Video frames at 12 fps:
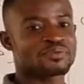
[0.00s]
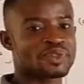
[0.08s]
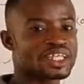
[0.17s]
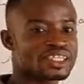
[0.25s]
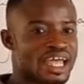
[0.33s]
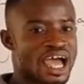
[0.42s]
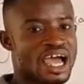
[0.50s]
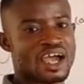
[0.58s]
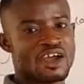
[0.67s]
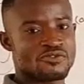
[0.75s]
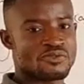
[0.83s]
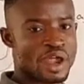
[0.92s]
Theta.
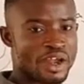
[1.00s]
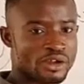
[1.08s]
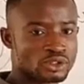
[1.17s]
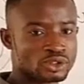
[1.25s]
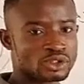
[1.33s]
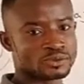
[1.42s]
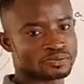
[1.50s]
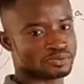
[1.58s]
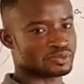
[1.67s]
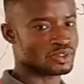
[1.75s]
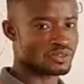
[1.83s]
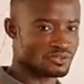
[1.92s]
Very good.
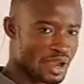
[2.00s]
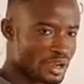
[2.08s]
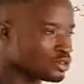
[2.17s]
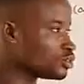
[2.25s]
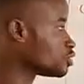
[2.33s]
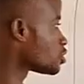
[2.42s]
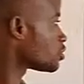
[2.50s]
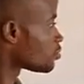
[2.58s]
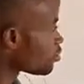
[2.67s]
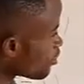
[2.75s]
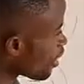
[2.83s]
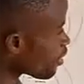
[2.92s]
Very good.
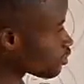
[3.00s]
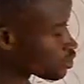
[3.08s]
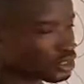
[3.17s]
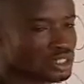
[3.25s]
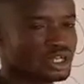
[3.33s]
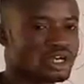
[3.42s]
Very good.